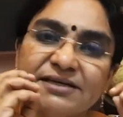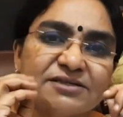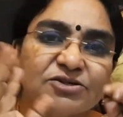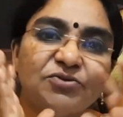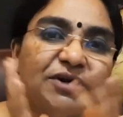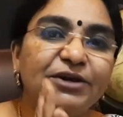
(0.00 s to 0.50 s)

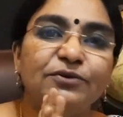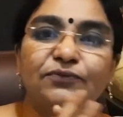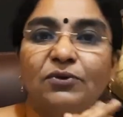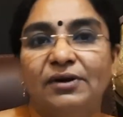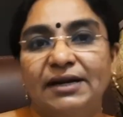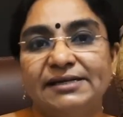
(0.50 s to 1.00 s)
just 3 to
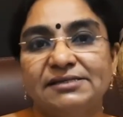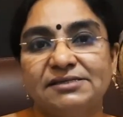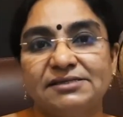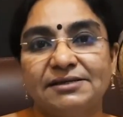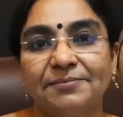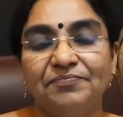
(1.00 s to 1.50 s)
4
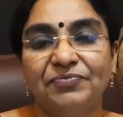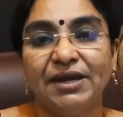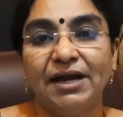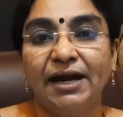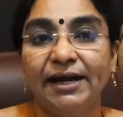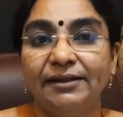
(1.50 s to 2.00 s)
lines.
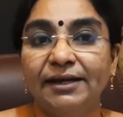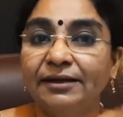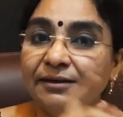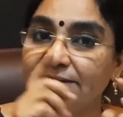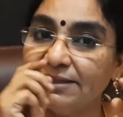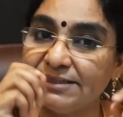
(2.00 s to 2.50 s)
And
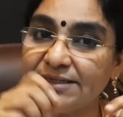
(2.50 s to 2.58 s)
then the